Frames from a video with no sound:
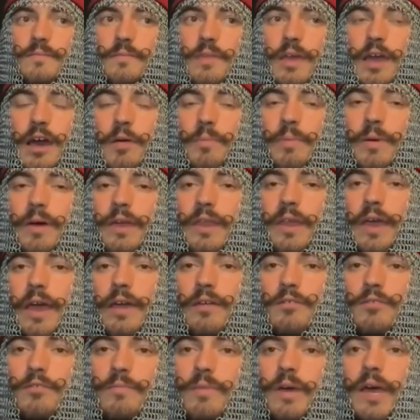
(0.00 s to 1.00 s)
Alpine
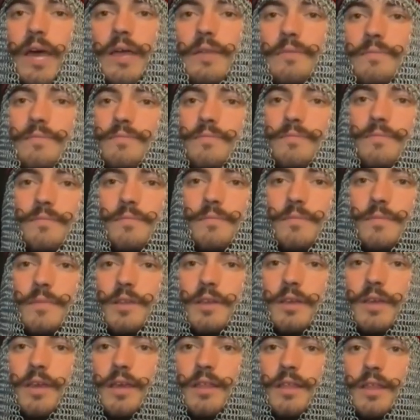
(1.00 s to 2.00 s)
Acrobat.
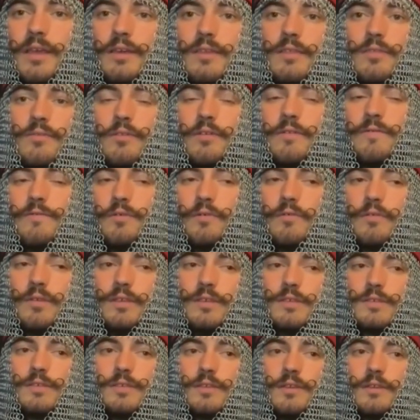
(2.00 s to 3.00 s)
He had like 3 or 4
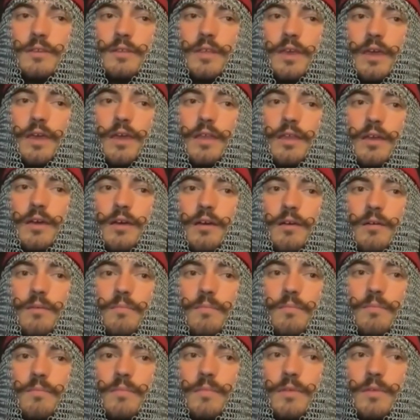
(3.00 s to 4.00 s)
releases under that.
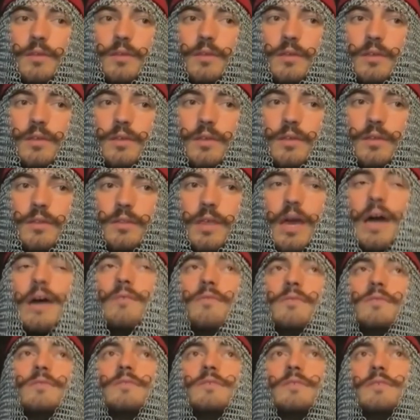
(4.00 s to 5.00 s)

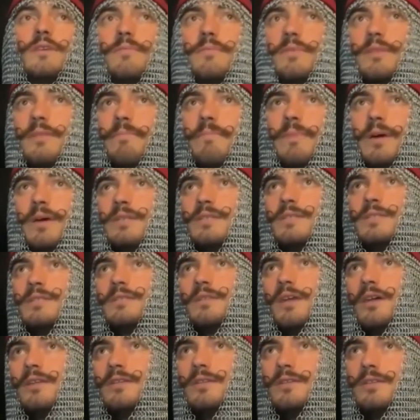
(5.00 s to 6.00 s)
That was some of the
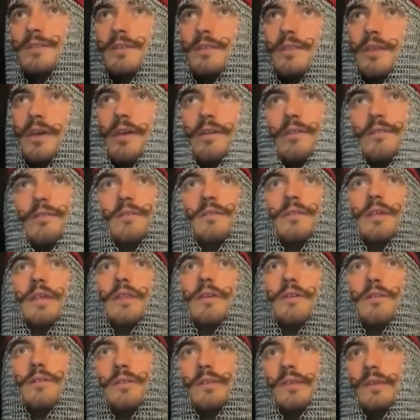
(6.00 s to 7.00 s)
best dungeon synth I heard
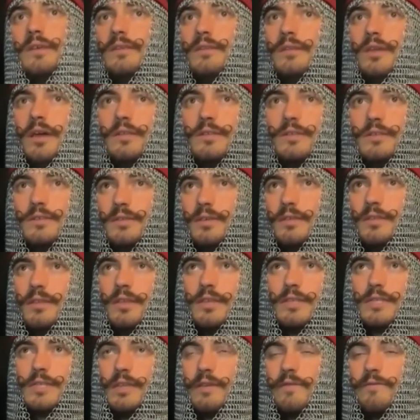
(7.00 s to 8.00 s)
in early dungeon synth
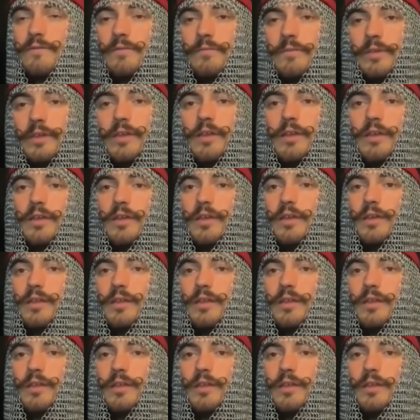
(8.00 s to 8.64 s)
listening for me.